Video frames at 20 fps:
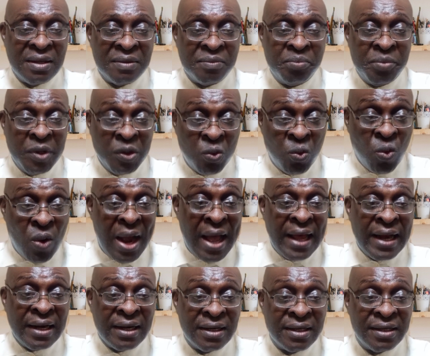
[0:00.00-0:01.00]

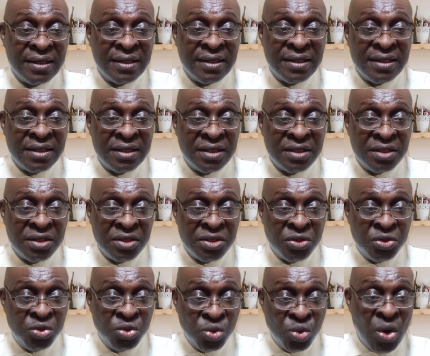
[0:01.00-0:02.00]
Meanwhile,
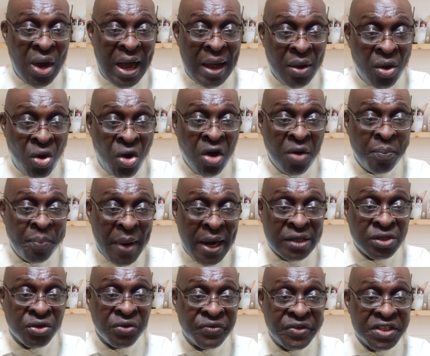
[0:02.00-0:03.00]
you are all
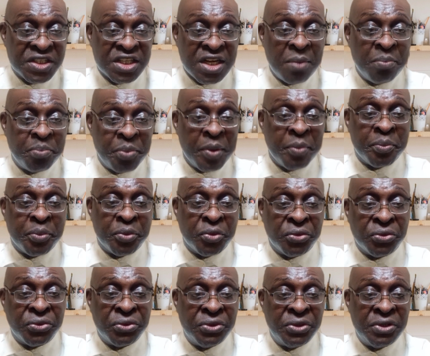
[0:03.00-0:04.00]
part of the same
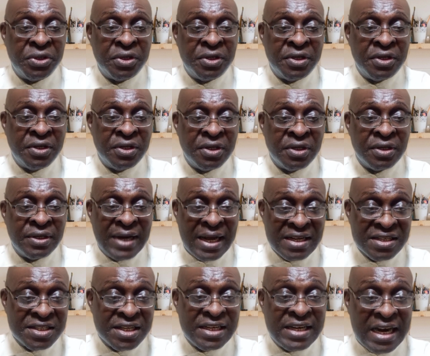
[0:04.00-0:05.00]
people
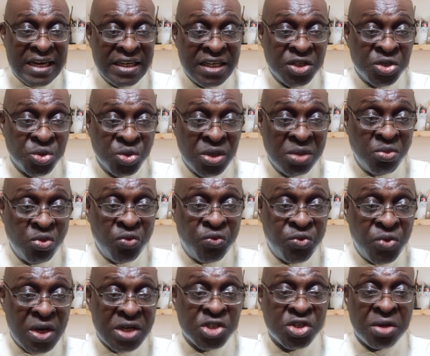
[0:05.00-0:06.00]
that say that they should remove
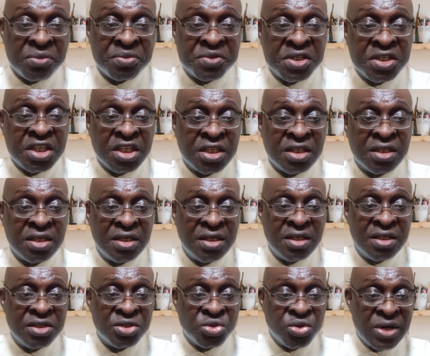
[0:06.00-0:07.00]
fuel subsidy
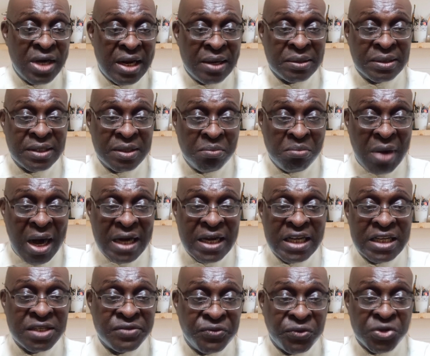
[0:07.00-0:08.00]
so that
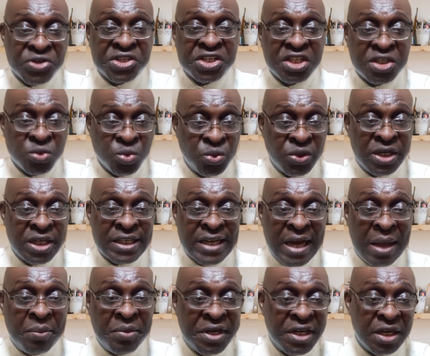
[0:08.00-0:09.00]
market forces will
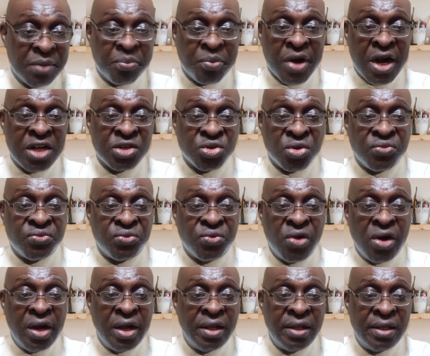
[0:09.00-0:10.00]
determine the price of
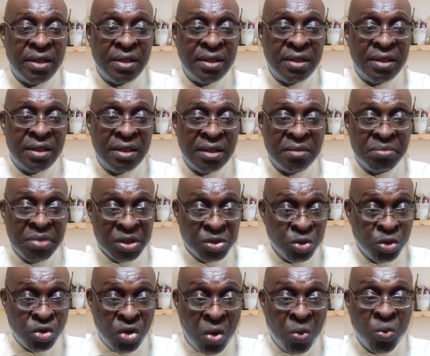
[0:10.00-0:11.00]
fuel. But
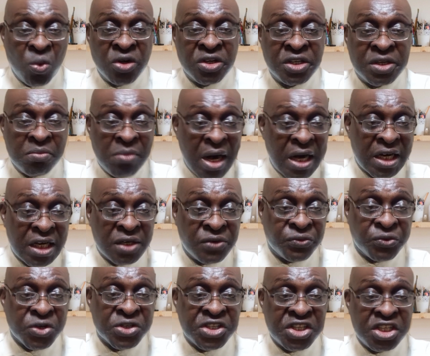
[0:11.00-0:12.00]
you don't want market
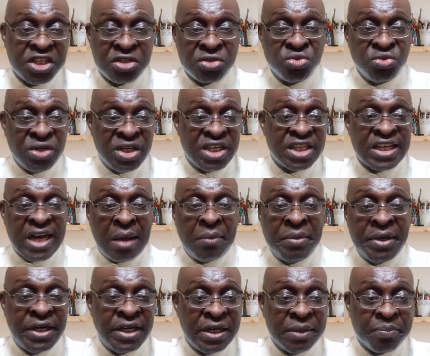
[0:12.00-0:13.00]
forces to
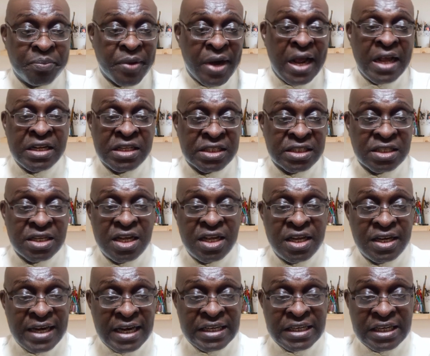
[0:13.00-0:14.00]
determine the price
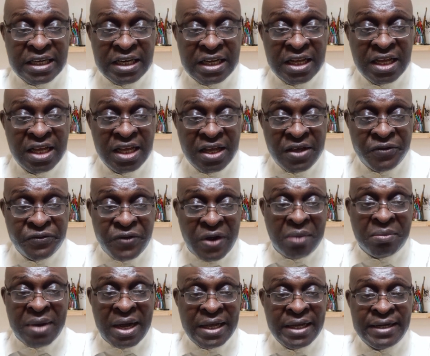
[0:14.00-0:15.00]
that a
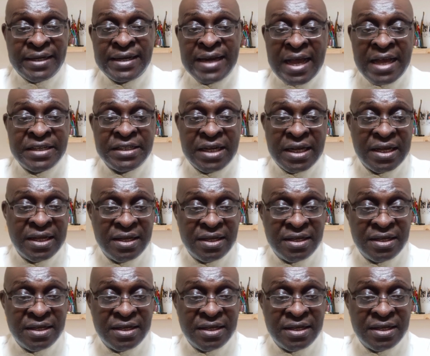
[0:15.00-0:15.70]
farmer in Niger